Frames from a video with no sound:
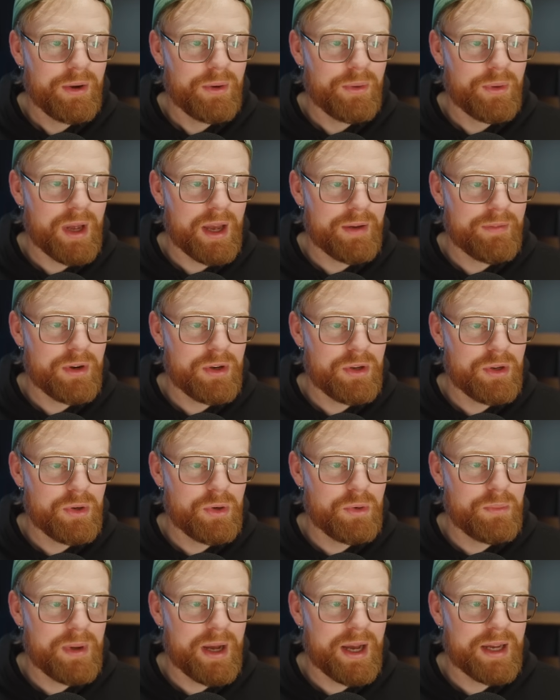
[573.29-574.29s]
We have a
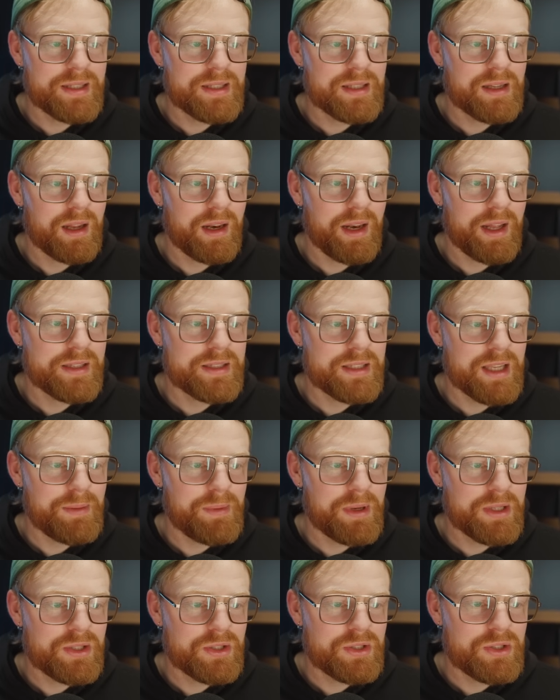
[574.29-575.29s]
new mask, landscape.
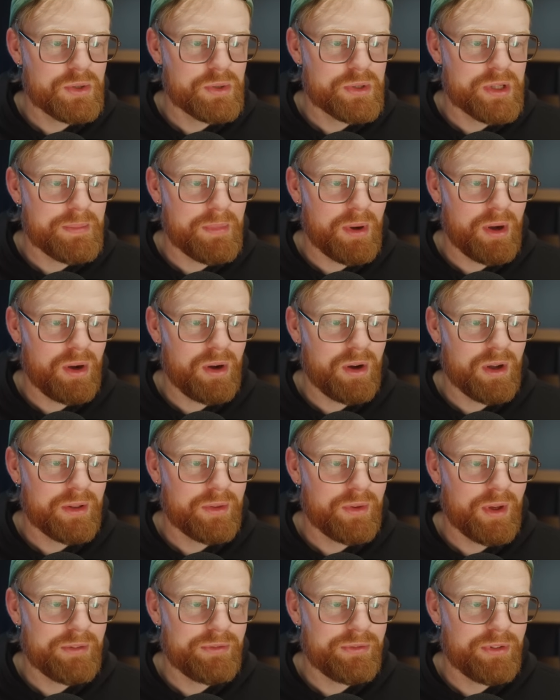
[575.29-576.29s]
Let's just use them all
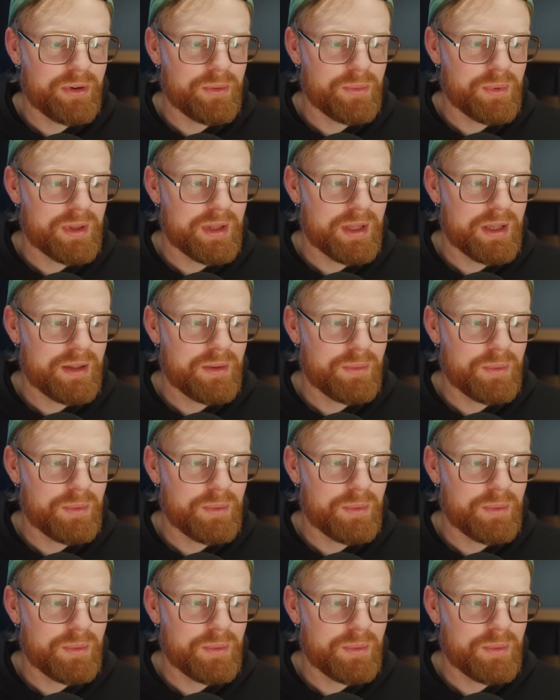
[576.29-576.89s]
to have fun with it.